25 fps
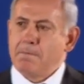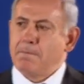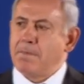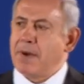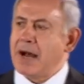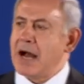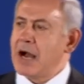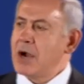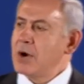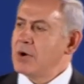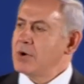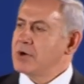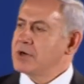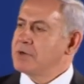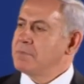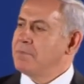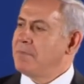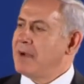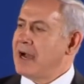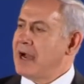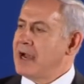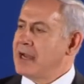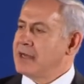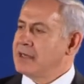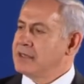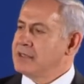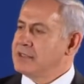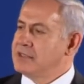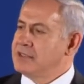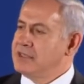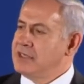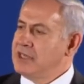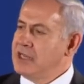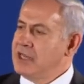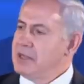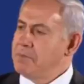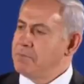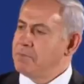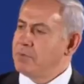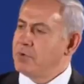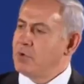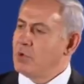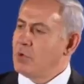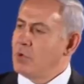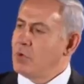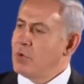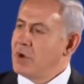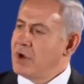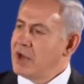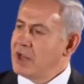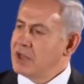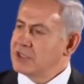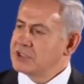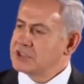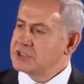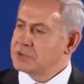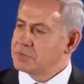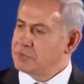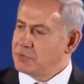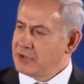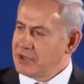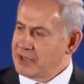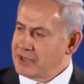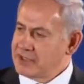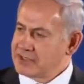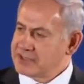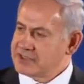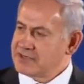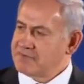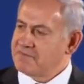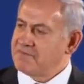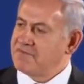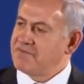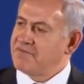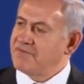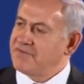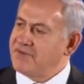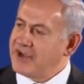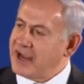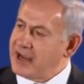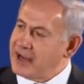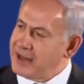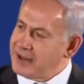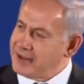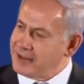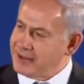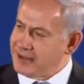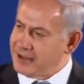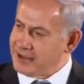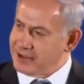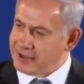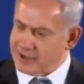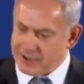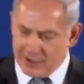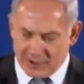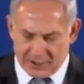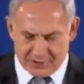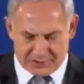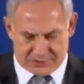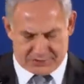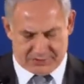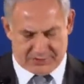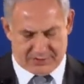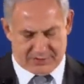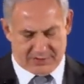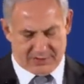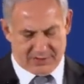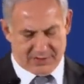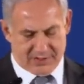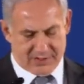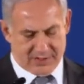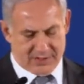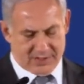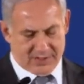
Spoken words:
powered by deep wellsprings of faith and culture,